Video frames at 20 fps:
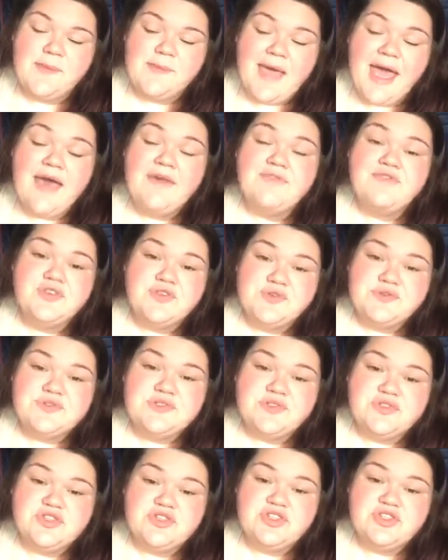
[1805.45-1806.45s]
have
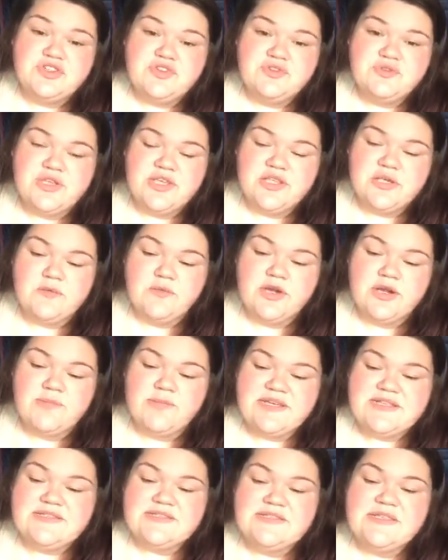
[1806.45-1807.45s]
used to do healing work
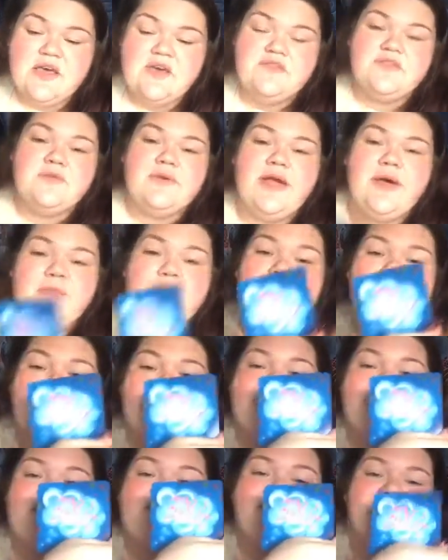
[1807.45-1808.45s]
myself around
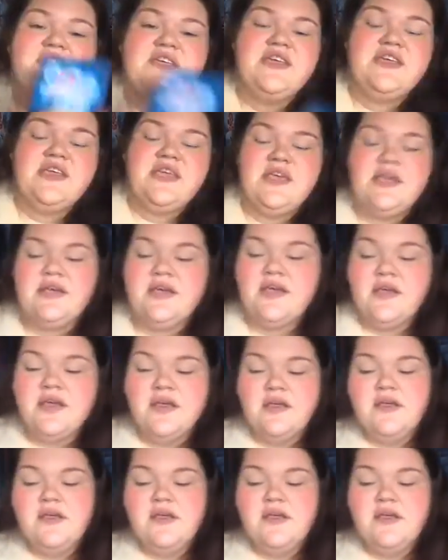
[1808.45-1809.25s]
positive thinking,